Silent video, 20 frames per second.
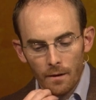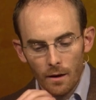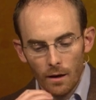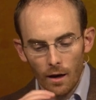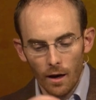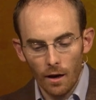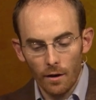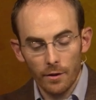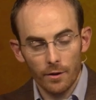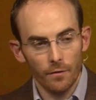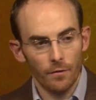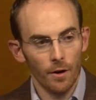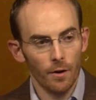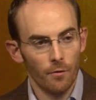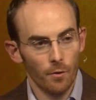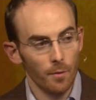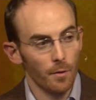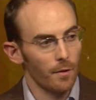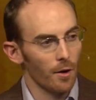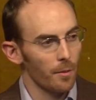Uh, the very,
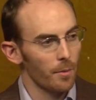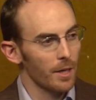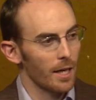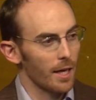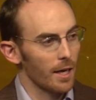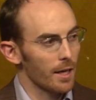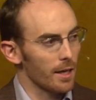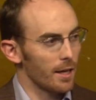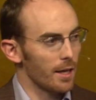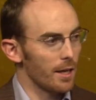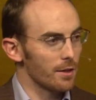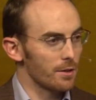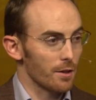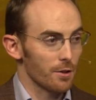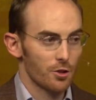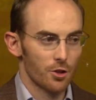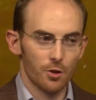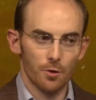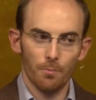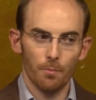from the very beginning, he's a
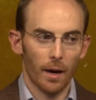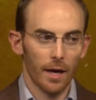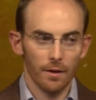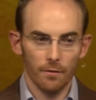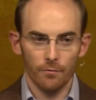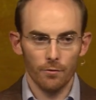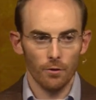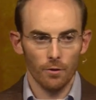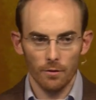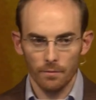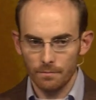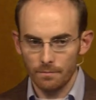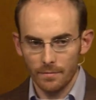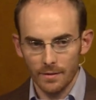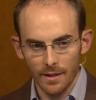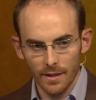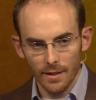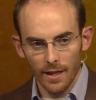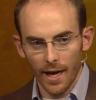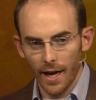spiteful,
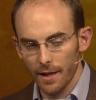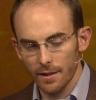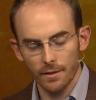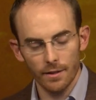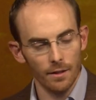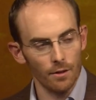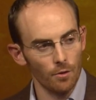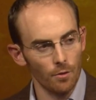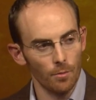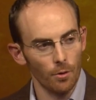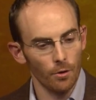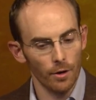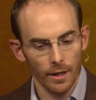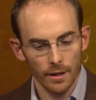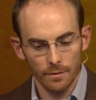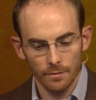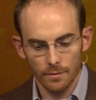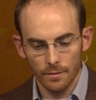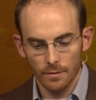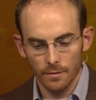nasty little boy.
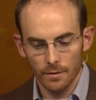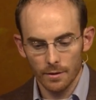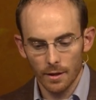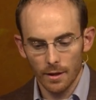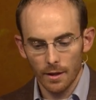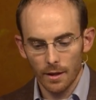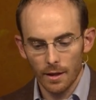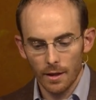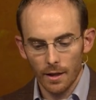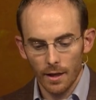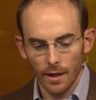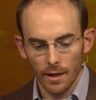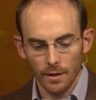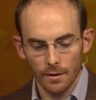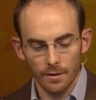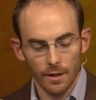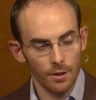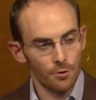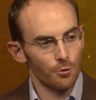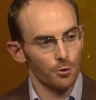He
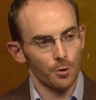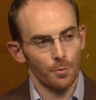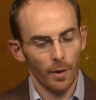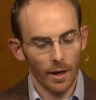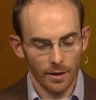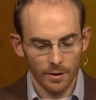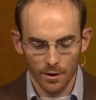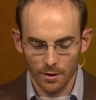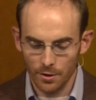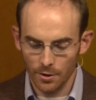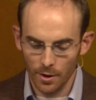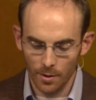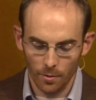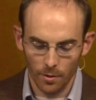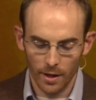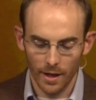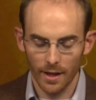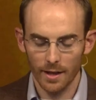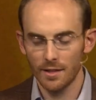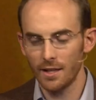disrespects his
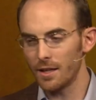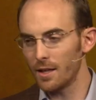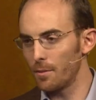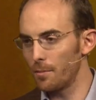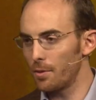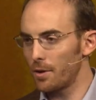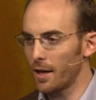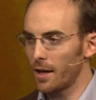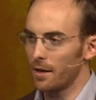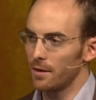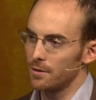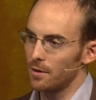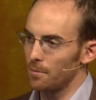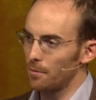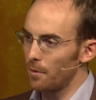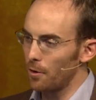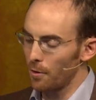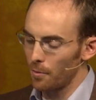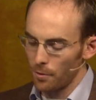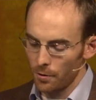siblings, he complains and
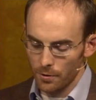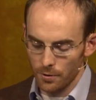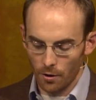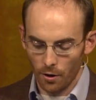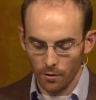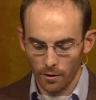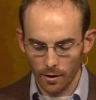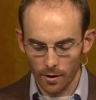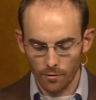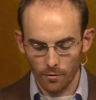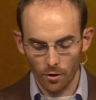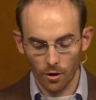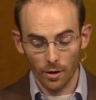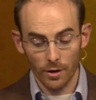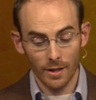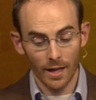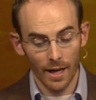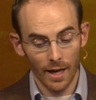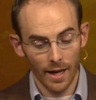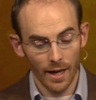murmurs all the livelong
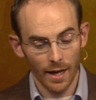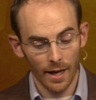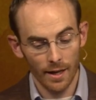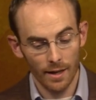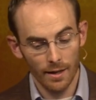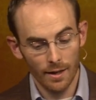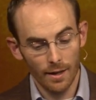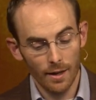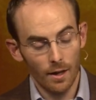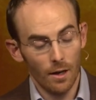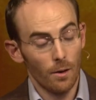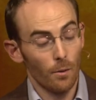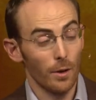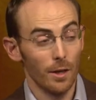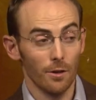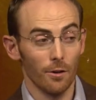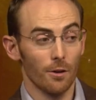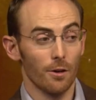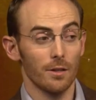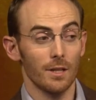day. We
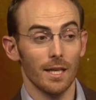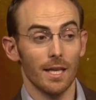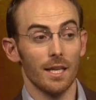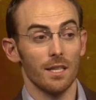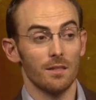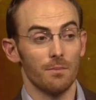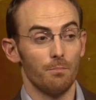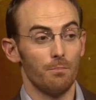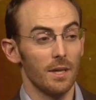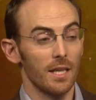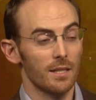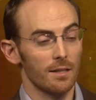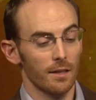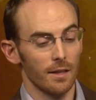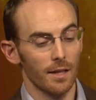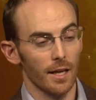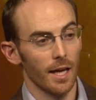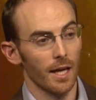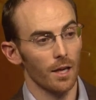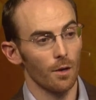learn that he's
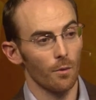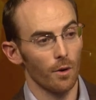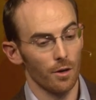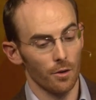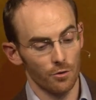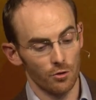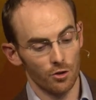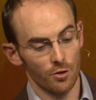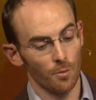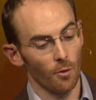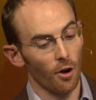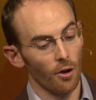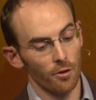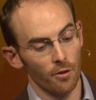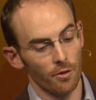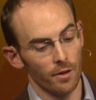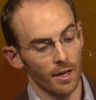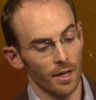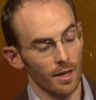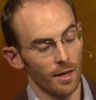beastly to anyone who's smaller
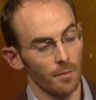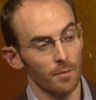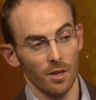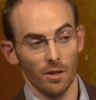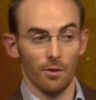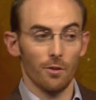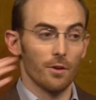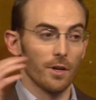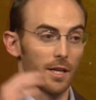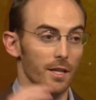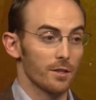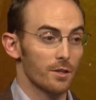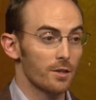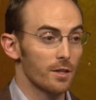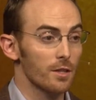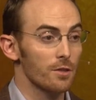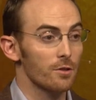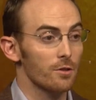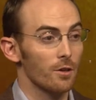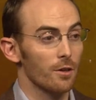than him, including his
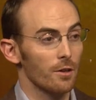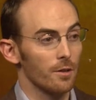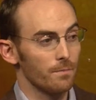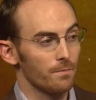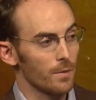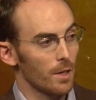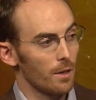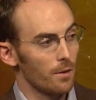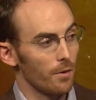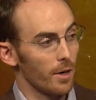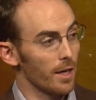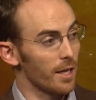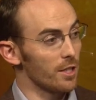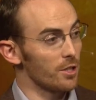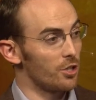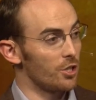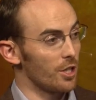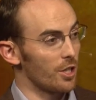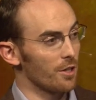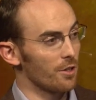sister, right? He
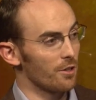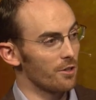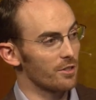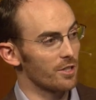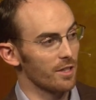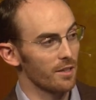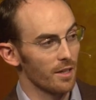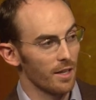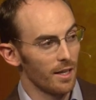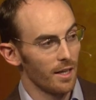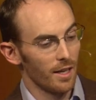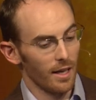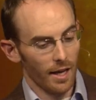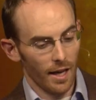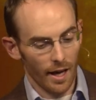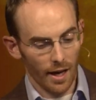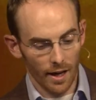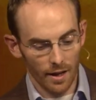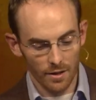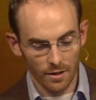jeers and,
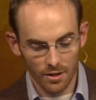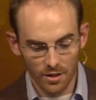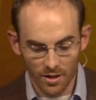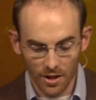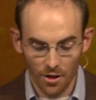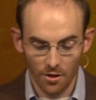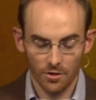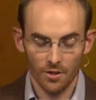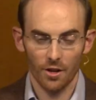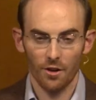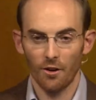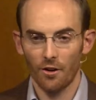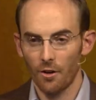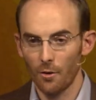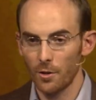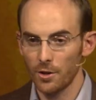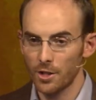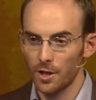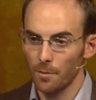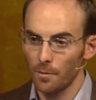and sneers at her
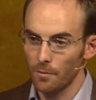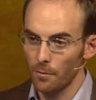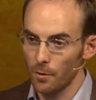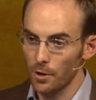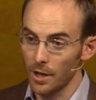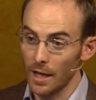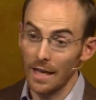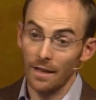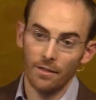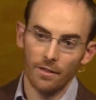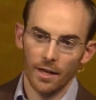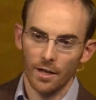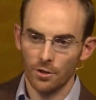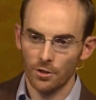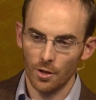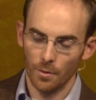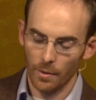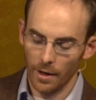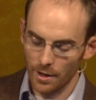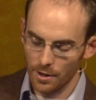when, she, when he thinks
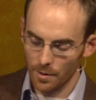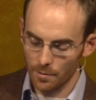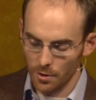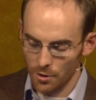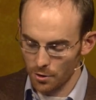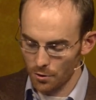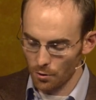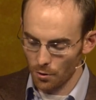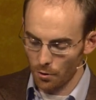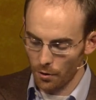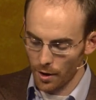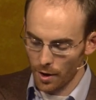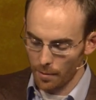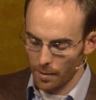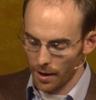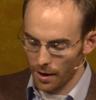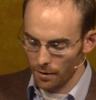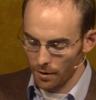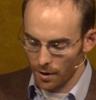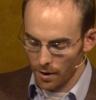she makes up this story
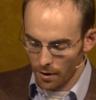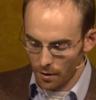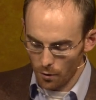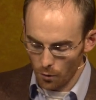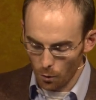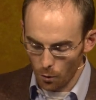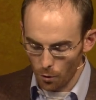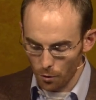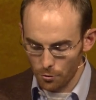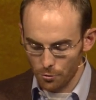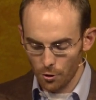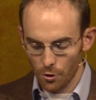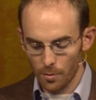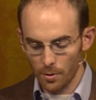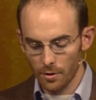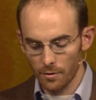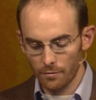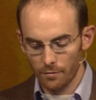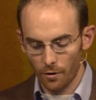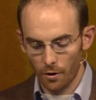about the wardrobe
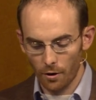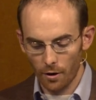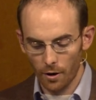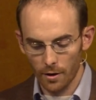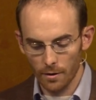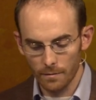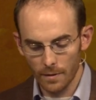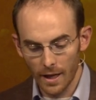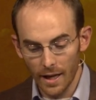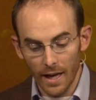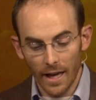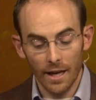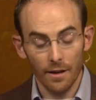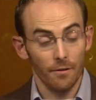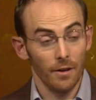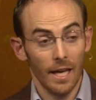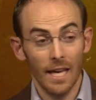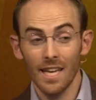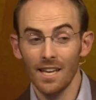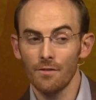and the faun.
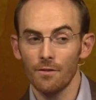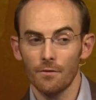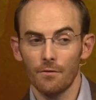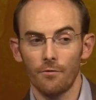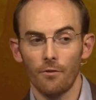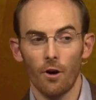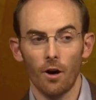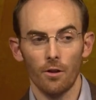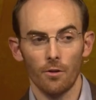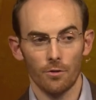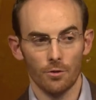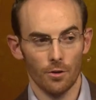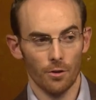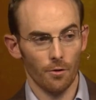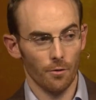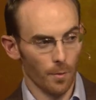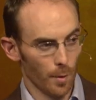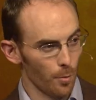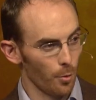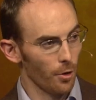He, he even follows her,
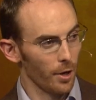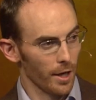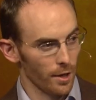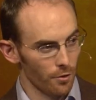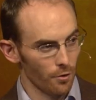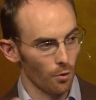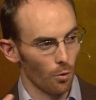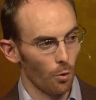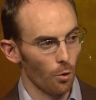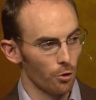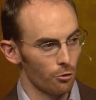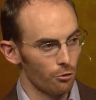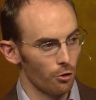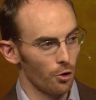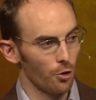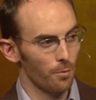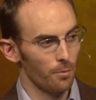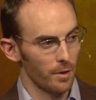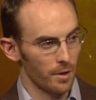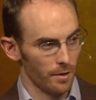remember, into the
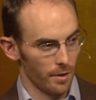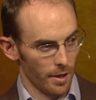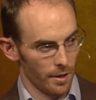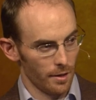wardrobe